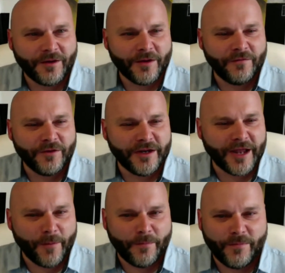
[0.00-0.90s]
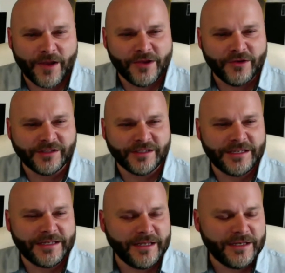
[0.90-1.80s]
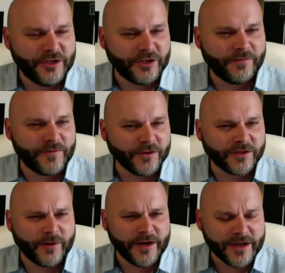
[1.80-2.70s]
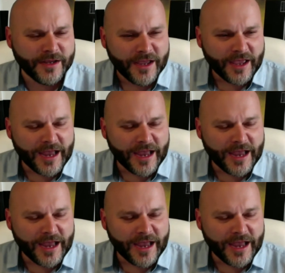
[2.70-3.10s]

you need help and you need your phones to ring